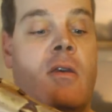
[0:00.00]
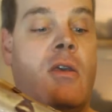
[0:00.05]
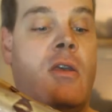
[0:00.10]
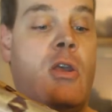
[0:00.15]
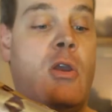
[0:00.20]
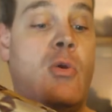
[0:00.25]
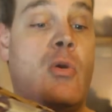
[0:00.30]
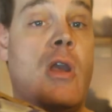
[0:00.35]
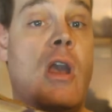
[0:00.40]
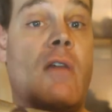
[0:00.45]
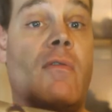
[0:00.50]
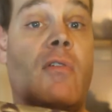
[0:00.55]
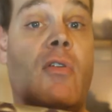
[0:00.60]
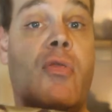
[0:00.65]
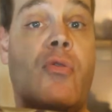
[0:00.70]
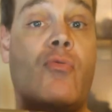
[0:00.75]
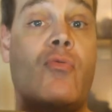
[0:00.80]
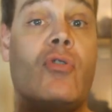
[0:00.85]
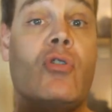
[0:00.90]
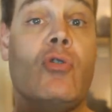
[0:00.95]
Here we have a
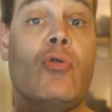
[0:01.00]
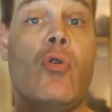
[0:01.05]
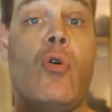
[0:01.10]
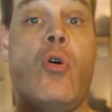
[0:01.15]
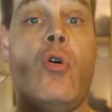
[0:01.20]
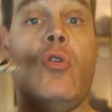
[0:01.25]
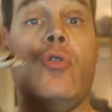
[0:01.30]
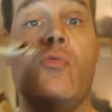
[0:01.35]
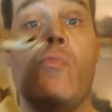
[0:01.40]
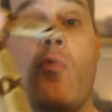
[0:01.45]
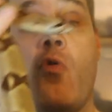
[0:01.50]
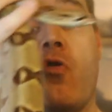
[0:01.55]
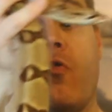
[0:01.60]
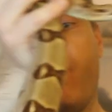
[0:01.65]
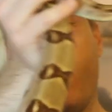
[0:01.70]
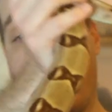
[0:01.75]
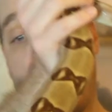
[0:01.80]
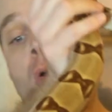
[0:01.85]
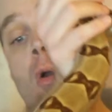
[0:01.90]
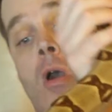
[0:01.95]
3-year-old
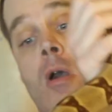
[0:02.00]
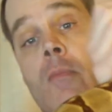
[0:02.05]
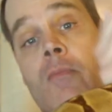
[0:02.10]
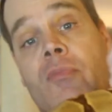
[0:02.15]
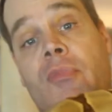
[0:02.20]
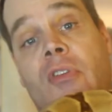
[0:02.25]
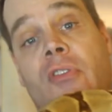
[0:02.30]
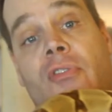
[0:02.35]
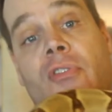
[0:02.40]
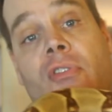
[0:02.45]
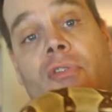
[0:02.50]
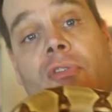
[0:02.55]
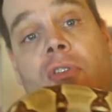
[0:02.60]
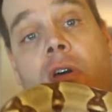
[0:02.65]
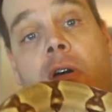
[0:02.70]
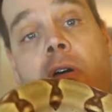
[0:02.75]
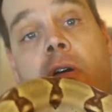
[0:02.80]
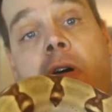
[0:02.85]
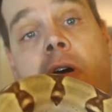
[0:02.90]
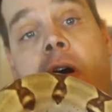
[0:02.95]
morph boa. This is
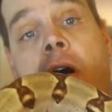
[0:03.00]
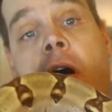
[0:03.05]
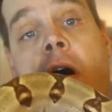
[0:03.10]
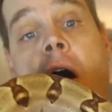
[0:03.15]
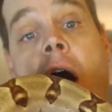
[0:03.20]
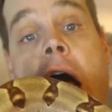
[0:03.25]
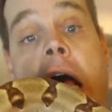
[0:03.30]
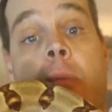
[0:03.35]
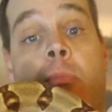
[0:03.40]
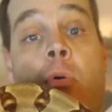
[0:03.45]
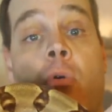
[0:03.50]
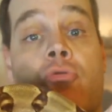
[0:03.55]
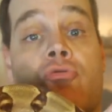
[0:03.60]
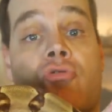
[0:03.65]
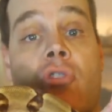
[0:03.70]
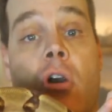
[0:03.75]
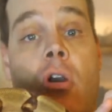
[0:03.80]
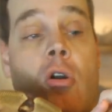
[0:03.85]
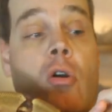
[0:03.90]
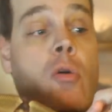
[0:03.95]
a hypo
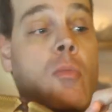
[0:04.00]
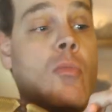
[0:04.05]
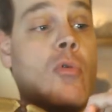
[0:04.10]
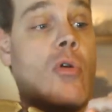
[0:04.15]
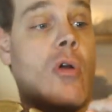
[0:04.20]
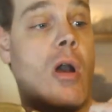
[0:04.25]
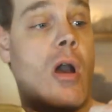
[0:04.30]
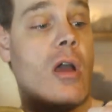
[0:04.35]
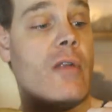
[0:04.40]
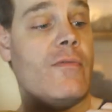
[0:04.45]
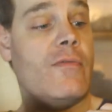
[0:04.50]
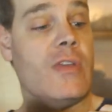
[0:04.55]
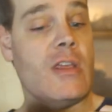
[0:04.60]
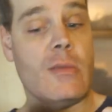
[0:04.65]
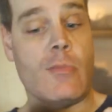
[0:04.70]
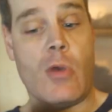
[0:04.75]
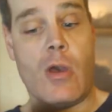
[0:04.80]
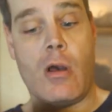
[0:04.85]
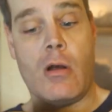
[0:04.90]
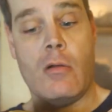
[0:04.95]
jungle moran
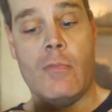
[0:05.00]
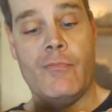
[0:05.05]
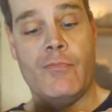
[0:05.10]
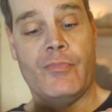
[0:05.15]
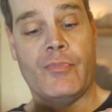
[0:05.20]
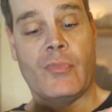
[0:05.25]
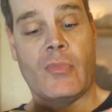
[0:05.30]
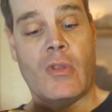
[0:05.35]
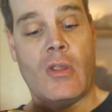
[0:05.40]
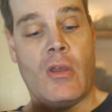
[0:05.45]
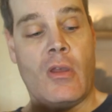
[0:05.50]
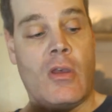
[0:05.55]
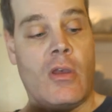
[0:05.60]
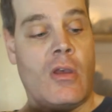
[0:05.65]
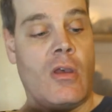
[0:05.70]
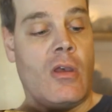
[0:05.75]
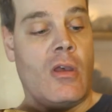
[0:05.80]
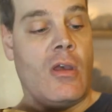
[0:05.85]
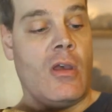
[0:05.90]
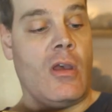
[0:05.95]
female.
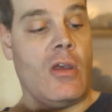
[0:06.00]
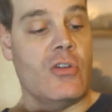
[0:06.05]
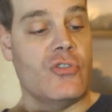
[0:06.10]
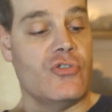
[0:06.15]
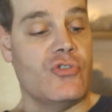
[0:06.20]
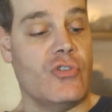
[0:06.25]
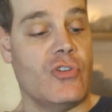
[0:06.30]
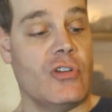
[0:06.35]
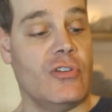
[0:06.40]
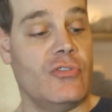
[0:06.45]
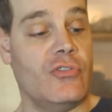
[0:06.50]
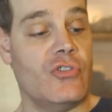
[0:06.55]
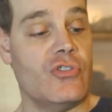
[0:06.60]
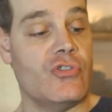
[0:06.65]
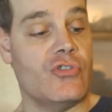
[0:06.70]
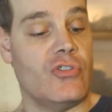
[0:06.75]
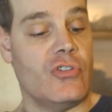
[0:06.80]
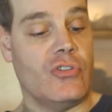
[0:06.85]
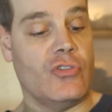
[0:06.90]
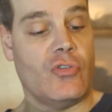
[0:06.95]
And you can see
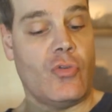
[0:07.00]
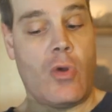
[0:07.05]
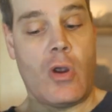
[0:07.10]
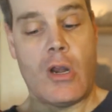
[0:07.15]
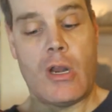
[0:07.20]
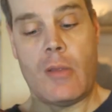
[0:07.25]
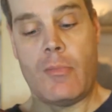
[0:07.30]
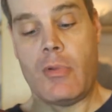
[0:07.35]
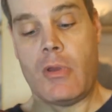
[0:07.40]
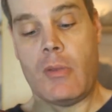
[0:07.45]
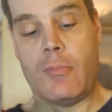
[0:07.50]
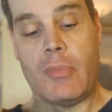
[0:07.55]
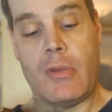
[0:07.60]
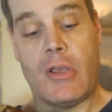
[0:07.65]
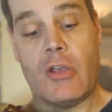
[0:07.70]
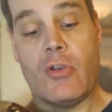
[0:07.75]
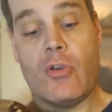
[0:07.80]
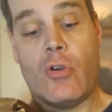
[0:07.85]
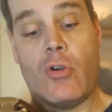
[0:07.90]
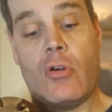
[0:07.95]
she's quite a bit
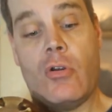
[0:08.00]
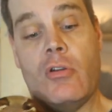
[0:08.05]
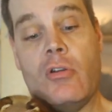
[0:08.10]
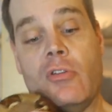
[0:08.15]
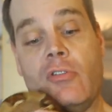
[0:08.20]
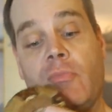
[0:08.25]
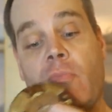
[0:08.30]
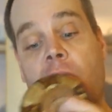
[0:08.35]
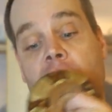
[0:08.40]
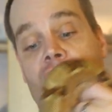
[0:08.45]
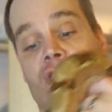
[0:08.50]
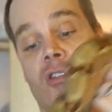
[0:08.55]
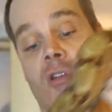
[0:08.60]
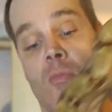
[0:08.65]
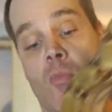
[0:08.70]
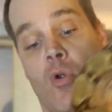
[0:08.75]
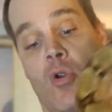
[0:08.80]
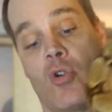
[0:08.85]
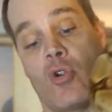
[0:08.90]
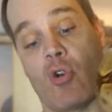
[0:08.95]
bigger, especially
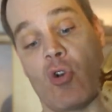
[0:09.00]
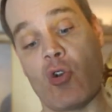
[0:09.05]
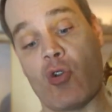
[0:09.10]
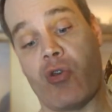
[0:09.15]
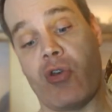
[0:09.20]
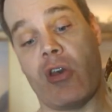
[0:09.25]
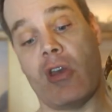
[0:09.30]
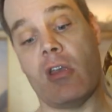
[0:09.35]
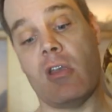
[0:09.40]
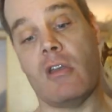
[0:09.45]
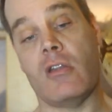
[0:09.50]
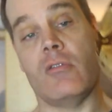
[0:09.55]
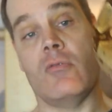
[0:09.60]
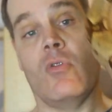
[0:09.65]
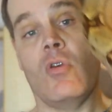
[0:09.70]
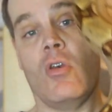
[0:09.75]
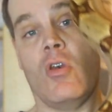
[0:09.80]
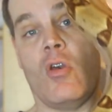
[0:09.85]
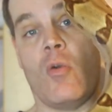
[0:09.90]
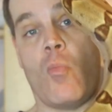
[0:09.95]
more girthy and
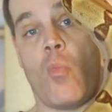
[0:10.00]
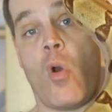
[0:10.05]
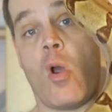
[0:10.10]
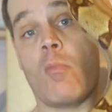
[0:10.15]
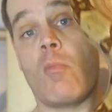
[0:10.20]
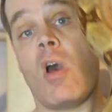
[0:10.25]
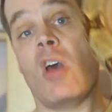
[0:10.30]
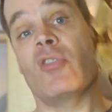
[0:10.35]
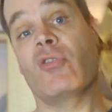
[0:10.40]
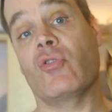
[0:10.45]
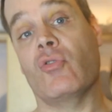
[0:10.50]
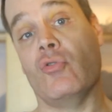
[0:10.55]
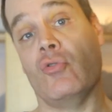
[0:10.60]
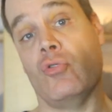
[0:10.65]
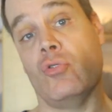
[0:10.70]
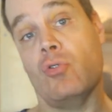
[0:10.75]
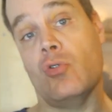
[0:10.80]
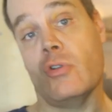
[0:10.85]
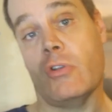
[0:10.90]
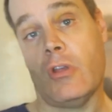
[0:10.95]
more muscular
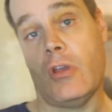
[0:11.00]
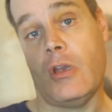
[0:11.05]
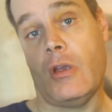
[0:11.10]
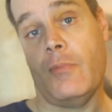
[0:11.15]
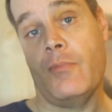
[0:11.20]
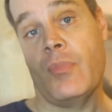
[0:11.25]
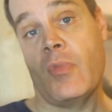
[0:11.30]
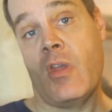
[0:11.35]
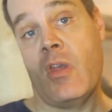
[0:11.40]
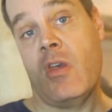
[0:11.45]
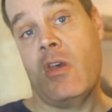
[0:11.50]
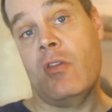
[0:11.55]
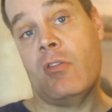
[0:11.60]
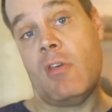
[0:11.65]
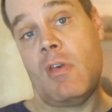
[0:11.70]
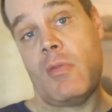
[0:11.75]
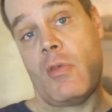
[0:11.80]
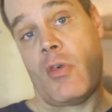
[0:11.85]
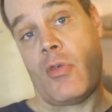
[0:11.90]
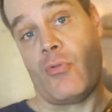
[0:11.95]
looking
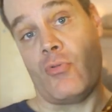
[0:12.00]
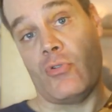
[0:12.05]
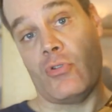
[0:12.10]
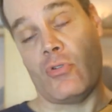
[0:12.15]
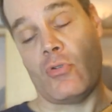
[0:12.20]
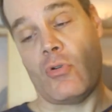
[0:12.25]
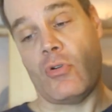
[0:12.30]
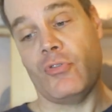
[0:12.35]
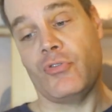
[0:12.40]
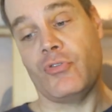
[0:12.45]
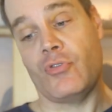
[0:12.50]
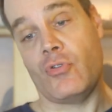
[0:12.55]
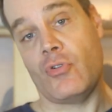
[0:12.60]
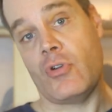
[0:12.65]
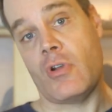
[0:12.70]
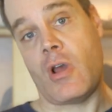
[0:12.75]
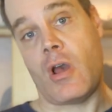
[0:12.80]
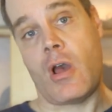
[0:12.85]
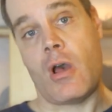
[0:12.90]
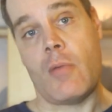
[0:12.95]
than the 3-year-old
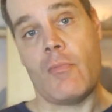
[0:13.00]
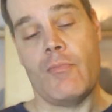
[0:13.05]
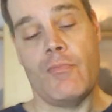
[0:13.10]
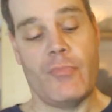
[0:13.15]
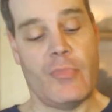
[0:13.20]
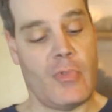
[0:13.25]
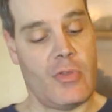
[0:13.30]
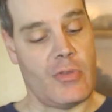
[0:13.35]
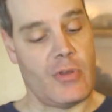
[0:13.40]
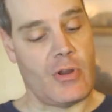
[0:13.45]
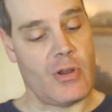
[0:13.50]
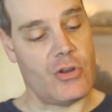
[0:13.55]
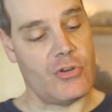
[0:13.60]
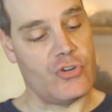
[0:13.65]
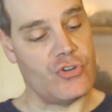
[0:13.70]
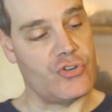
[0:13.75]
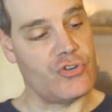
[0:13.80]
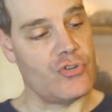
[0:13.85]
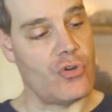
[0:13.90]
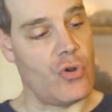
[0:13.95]
Suriname that I
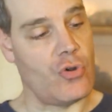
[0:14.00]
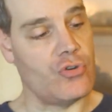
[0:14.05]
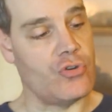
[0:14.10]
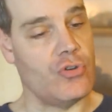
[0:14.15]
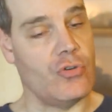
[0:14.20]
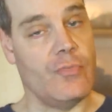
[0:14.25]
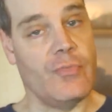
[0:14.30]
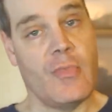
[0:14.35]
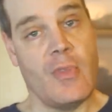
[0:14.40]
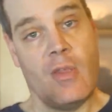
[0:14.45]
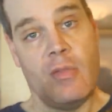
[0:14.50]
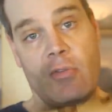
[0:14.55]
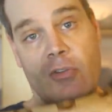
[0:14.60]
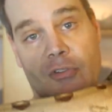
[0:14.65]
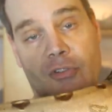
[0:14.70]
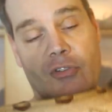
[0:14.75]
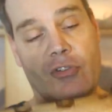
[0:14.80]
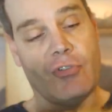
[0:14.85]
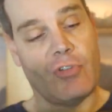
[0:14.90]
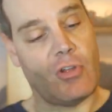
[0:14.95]
just showed you.
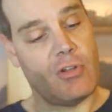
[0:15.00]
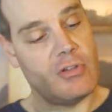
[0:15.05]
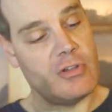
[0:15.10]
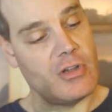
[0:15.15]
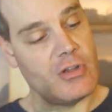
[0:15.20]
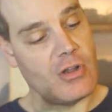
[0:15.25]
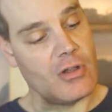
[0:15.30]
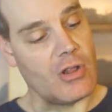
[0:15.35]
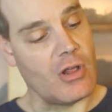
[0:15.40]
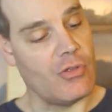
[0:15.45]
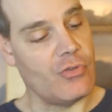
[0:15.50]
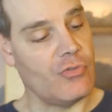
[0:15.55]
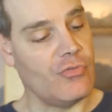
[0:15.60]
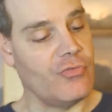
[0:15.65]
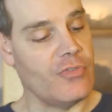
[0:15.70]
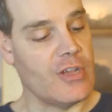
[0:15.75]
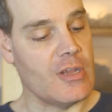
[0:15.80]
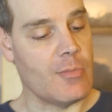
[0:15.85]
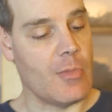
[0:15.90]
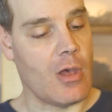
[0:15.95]
This is another
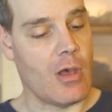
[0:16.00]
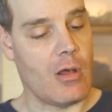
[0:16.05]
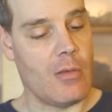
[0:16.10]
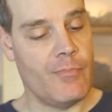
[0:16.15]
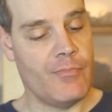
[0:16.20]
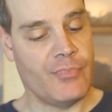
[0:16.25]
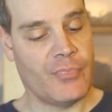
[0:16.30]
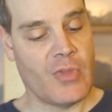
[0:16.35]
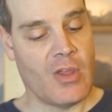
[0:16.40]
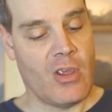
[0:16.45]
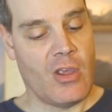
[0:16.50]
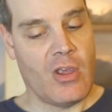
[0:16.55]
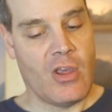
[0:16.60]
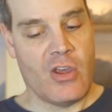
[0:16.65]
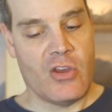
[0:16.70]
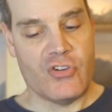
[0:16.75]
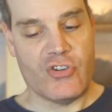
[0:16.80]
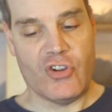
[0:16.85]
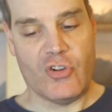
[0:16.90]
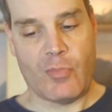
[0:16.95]
female.
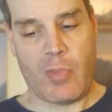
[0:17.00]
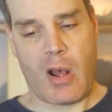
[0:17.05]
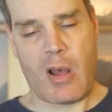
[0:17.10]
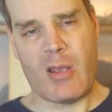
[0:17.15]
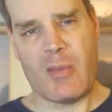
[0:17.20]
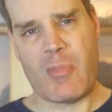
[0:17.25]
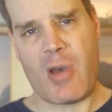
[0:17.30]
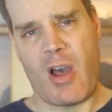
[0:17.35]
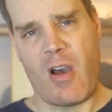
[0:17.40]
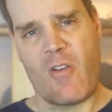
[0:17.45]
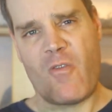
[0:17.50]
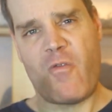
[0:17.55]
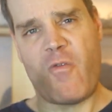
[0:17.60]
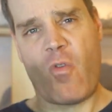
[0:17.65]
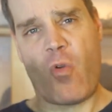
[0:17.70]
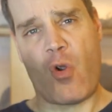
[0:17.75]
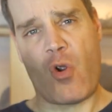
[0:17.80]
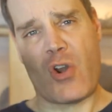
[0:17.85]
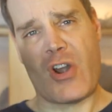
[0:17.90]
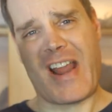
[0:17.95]
She's probably about
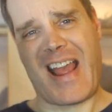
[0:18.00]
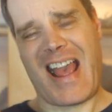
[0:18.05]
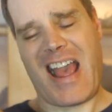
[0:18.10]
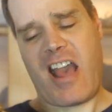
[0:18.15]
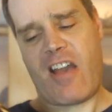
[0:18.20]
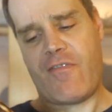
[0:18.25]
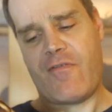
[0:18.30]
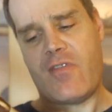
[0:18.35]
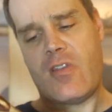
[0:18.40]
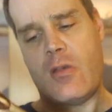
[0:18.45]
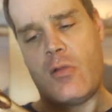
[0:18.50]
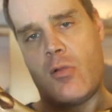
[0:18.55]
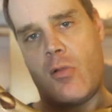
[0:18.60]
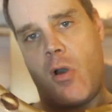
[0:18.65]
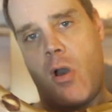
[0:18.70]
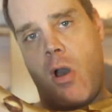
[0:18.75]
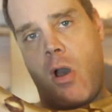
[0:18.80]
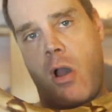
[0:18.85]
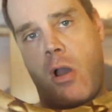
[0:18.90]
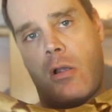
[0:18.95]
4½ feet
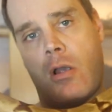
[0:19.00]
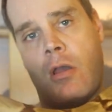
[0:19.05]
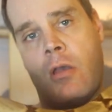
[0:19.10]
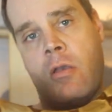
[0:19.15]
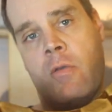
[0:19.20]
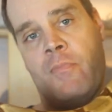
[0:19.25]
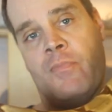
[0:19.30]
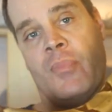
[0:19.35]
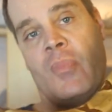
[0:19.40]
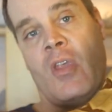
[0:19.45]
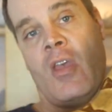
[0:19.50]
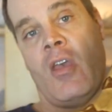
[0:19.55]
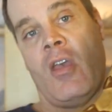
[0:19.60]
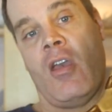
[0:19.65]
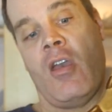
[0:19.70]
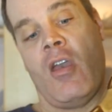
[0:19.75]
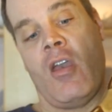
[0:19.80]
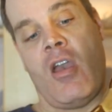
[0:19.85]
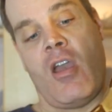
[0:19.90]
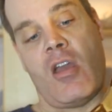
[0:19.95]
long.
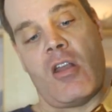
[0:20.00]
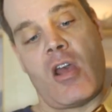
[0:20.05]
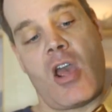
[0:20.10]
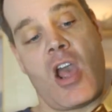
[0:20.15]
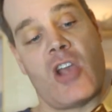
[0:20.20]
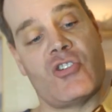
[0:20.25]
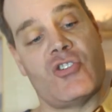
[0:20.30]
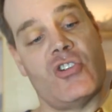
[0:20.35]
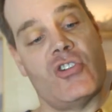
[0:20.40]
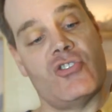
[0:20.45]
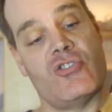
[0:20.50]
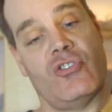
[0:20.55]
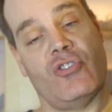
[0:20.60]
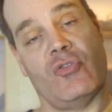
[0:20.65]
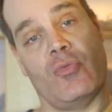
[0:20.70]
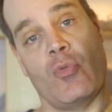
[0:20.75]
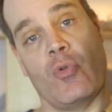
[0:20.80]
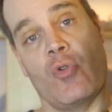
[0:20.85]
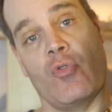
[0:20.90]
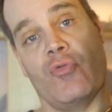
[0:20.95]
And I actually
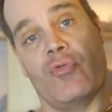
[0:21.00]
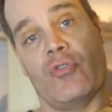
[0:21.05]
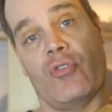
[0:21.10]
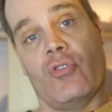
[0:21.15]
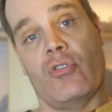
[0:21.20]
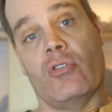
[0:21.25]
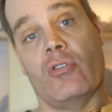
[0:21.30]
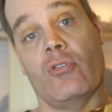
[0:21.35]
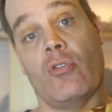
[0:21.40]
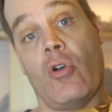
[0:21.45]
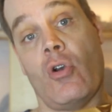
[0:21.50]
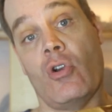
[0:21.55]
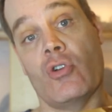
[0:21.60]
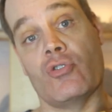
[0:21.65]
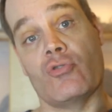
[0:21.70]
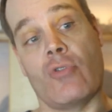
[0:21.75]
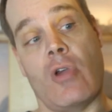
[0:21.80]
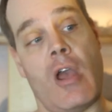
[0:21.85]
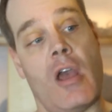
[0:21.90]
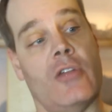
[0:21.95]
just moved her to
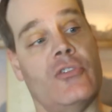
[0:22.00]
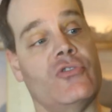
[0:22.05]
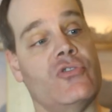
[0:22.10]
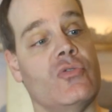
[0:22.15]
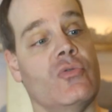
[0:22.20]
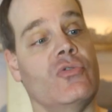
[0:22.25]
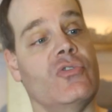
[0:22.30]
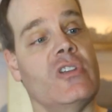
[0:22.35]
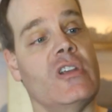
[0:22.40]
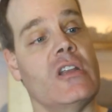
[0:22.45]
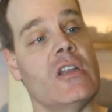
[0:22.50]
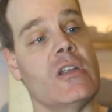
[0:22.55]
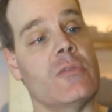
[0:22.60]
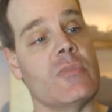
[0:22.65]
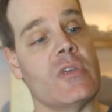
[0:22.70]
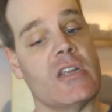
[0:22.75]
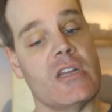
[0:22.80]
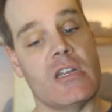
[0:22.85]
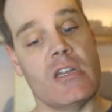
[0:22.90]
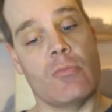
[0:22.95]
large rats. She was eating
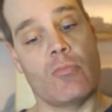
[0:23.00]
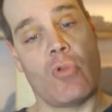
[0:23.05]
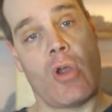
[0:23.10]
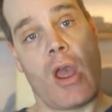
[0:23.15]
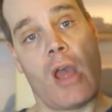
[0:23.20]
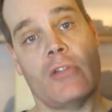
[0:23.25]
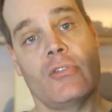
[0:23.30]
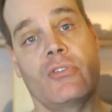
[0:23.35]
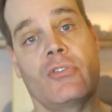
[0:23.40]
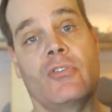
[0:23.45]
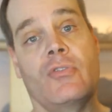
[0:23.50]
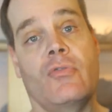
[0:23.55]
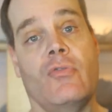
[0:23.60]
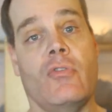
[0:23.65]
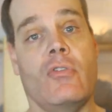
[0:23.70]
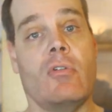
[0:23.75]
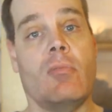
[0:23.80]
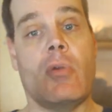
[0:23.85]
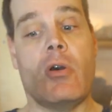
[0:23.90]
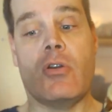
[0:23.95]
medium rats
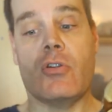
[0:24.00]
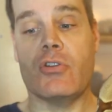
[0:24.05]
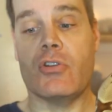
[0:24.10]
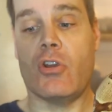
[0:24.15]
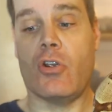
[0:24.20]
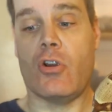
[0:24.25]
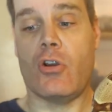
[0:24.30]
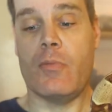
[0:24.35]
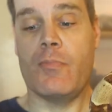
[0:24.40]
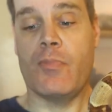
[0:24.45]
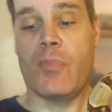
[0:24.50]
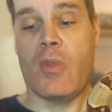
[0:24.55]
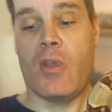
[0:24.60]
for about a year,